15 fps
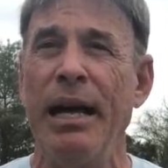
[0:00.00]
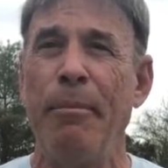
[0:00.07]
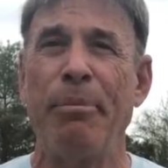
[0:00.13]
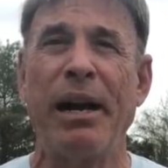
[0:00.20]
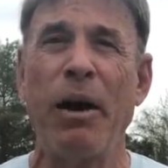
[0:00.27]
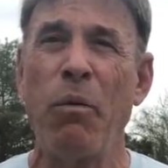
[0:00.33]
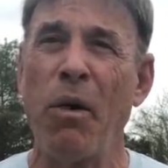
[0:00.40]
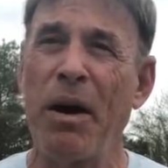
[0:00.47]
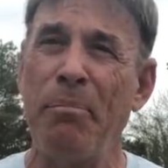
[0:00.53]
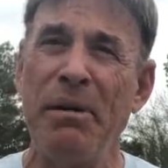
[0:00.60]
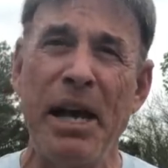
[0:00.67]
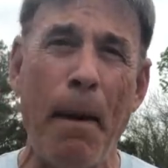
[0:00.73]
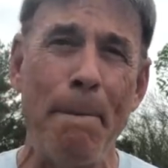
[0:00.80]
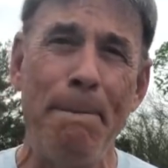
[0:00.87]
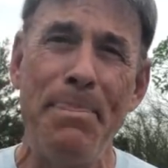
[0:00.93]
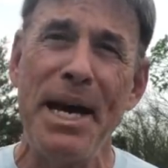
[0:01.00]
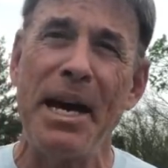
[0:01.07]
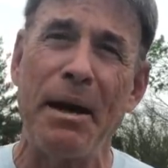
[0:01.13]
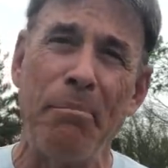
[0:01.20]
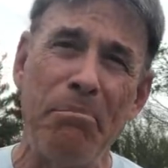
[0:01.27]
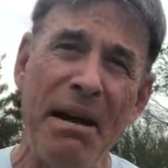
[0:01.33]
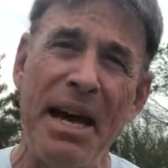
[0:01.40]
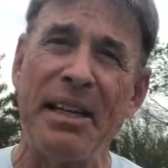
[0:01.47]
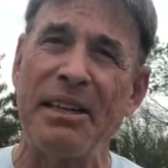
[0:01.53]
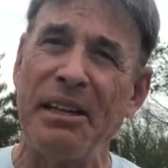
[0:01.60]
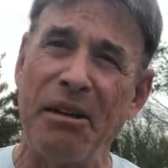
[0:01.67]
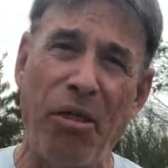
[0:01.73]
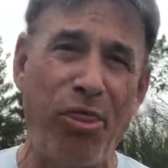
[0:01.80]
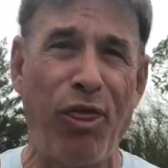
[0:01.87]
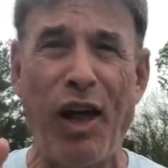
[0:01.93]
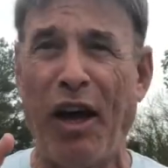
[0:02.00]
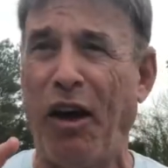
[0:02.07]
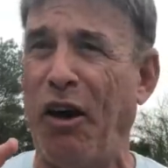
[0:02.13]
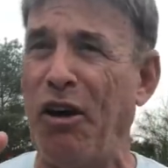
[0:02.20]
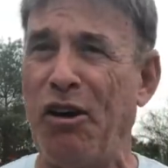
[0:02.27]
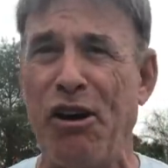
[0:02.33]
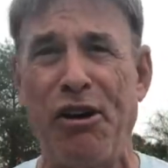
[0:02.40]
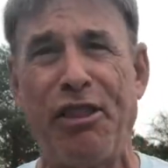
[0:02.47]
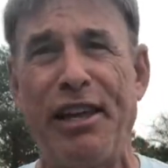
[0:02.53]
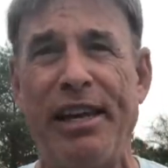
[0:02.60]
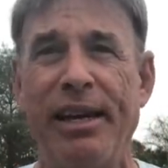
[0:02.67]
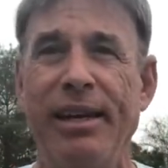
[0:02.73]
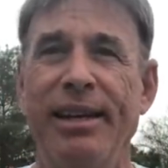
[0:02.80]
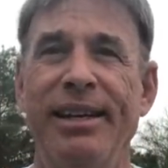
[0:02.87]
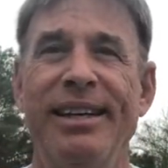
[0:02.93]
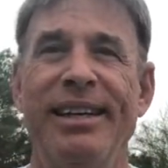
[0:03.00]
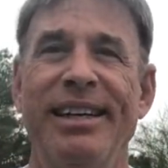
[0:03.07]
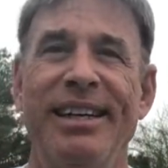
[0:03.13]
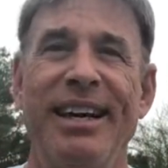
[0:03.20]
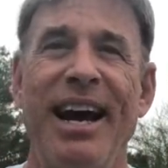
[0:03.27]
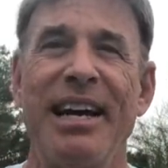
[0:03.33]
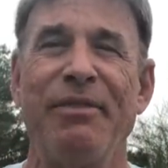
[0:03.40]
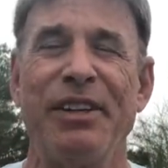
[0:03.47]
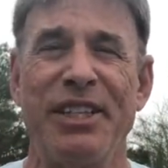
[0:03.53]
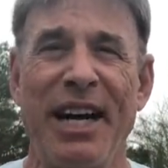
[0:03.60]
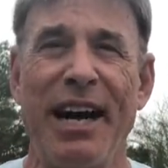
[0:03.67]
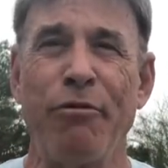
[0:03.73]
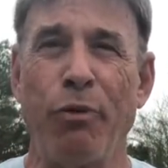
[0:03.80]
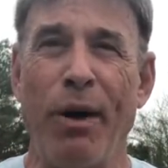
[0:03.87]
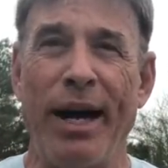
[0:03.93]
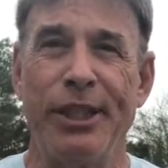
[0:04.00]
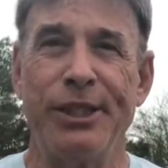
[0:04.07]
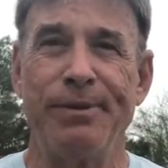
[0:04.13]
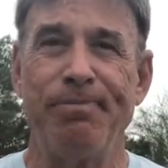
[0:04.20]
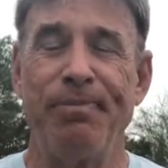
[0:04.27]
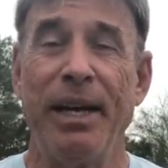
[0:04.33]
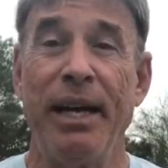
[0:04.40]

but I want me a big, manly, thick, girthy kind of a dive watch.